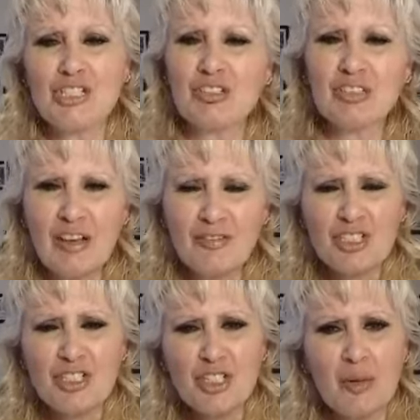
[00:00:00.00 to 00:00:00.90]
you love to
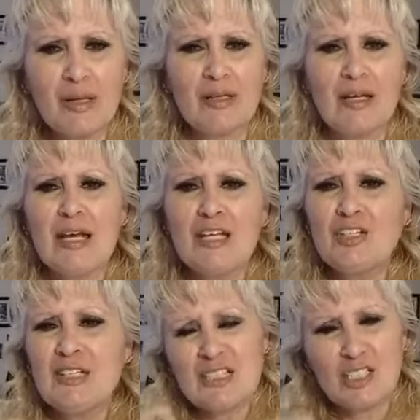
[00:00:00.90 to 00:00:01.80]
do it, you
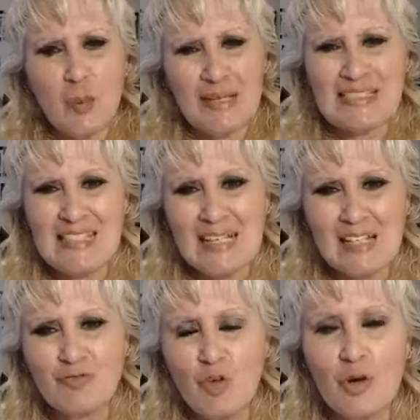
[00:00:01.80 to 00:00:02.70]
get so
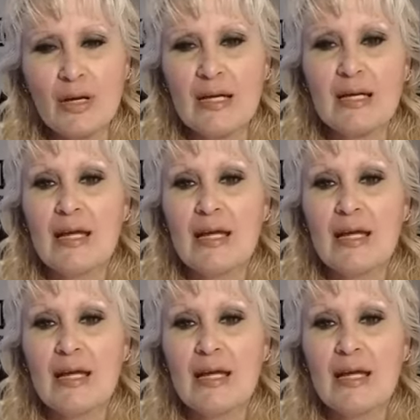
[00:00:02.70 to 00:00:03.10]
excited for it,